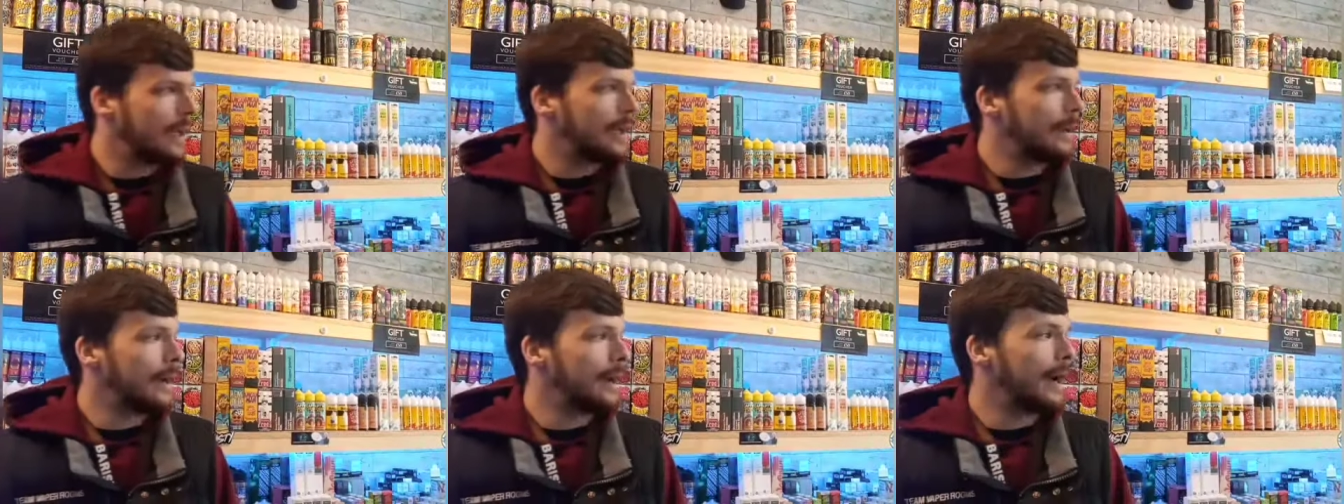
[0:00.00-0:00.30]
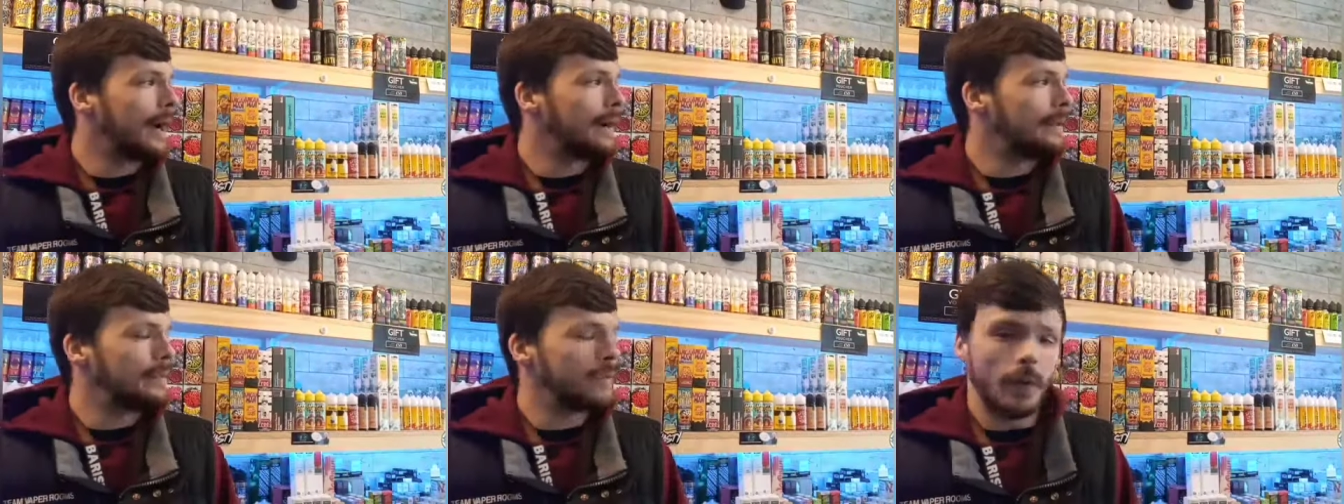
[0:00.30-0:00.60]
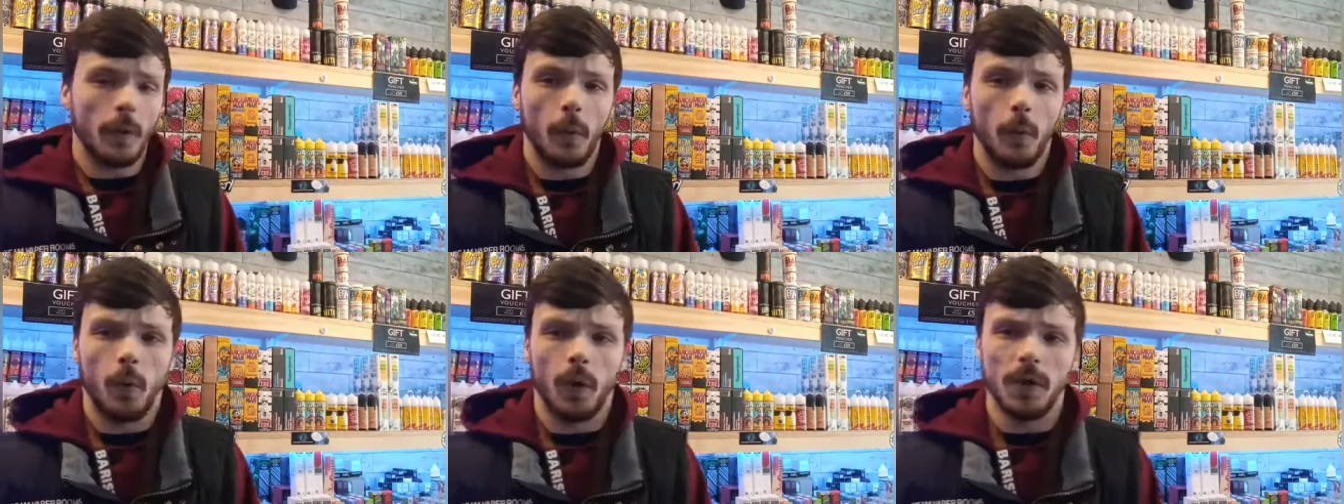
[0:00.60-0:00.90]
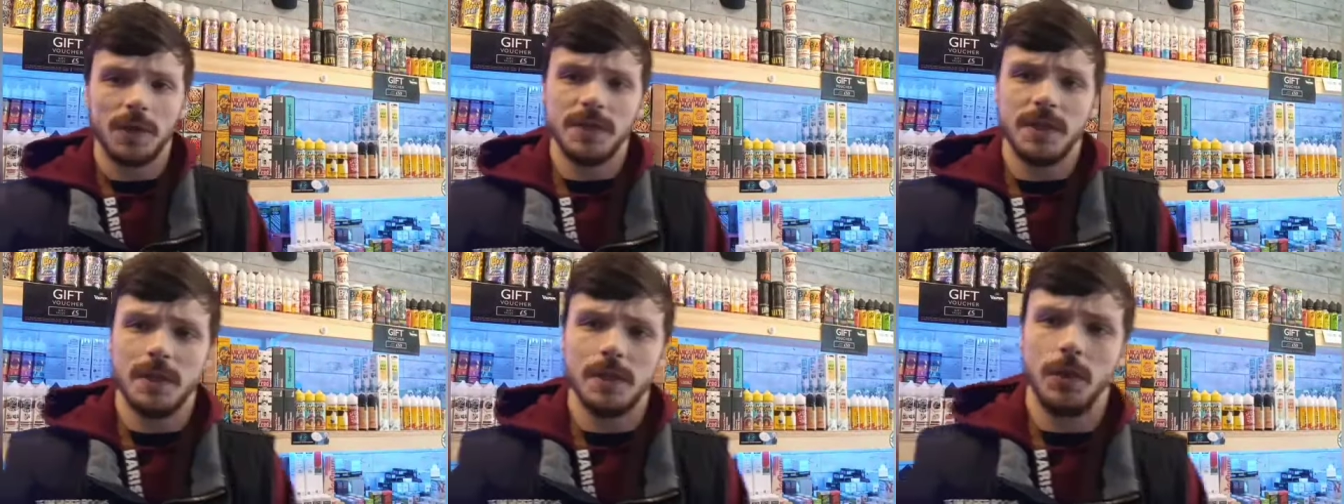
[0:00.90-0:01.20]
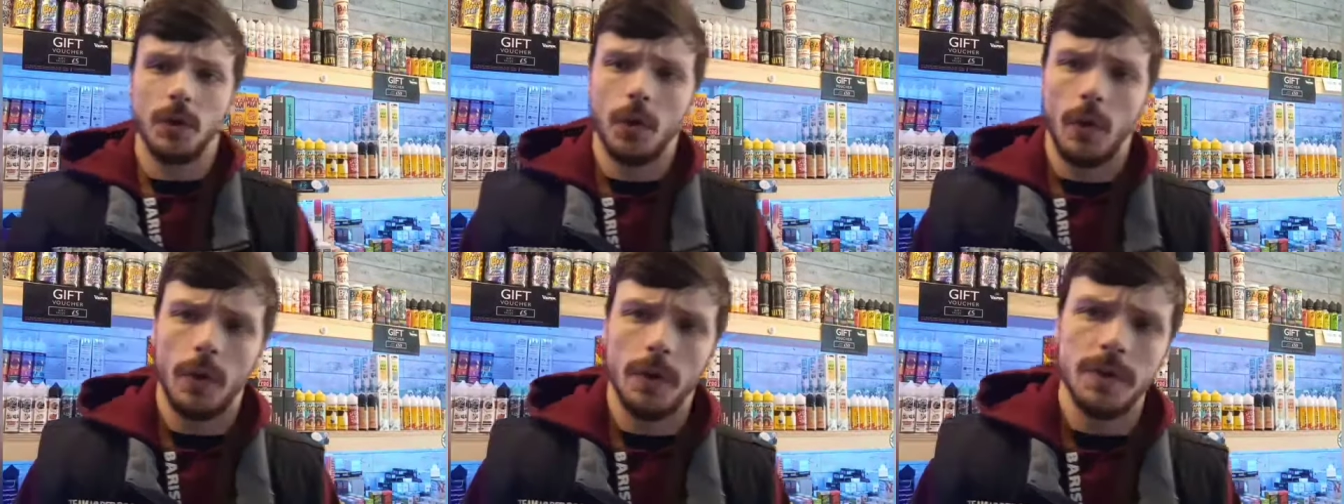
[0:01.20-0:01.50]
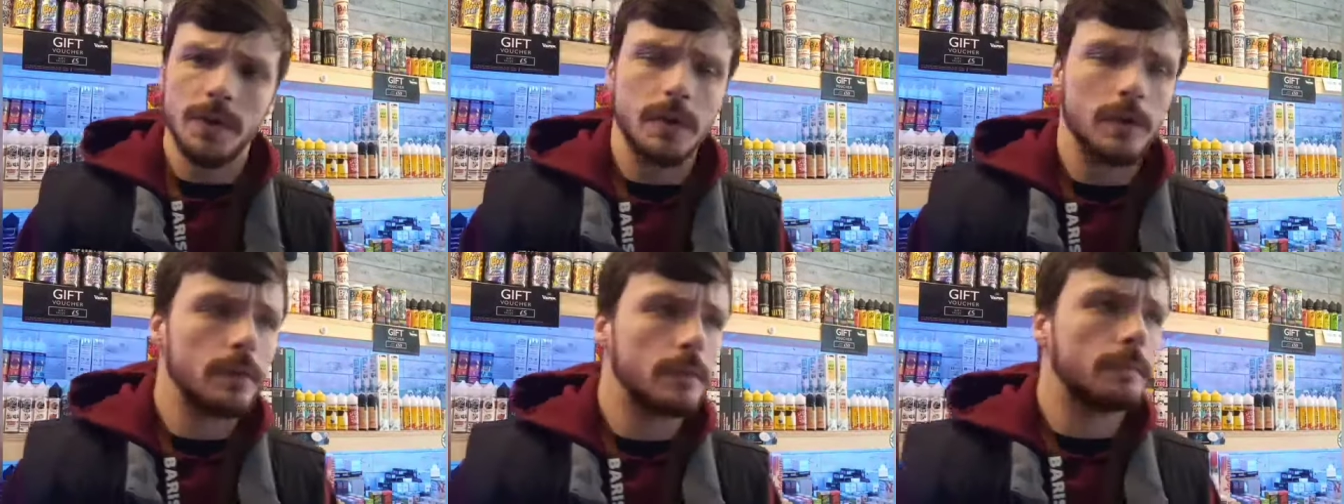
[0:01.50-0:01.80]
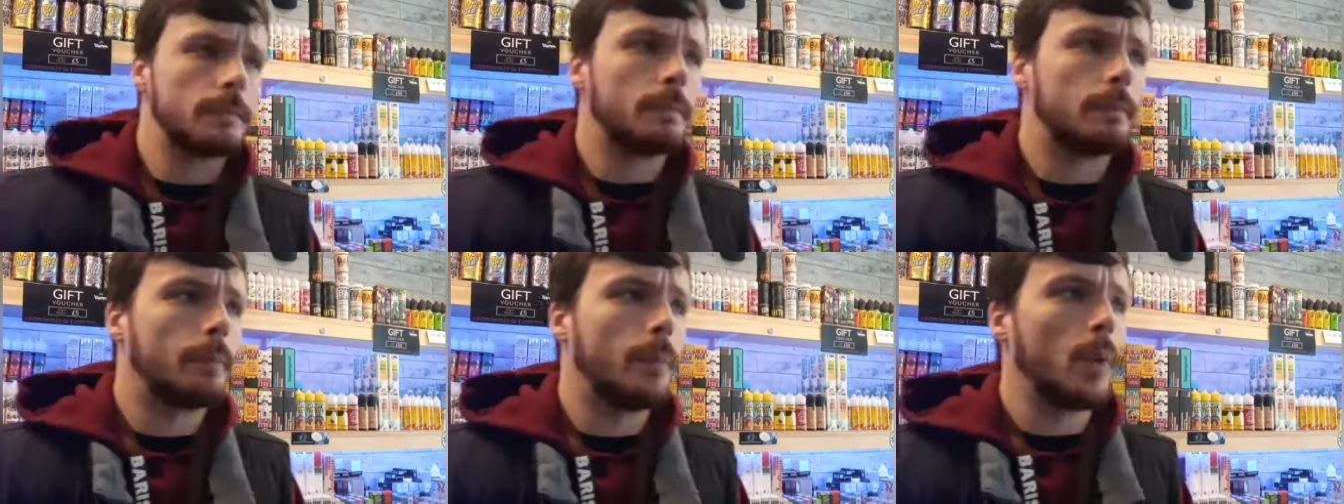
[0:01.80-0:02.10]
and what not.
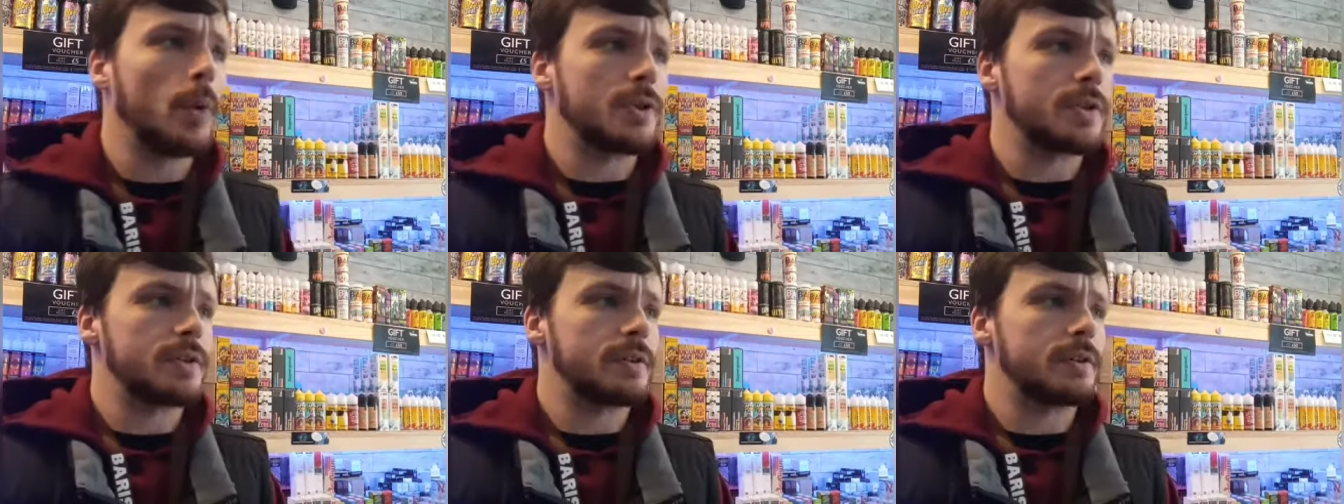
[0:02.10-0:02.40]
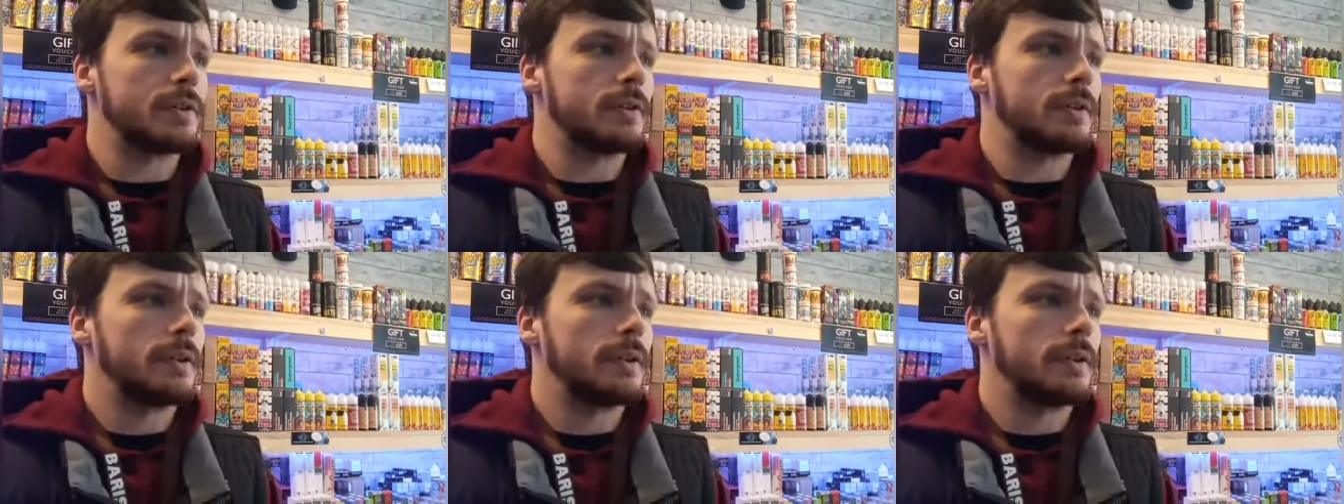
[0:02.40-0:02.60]
But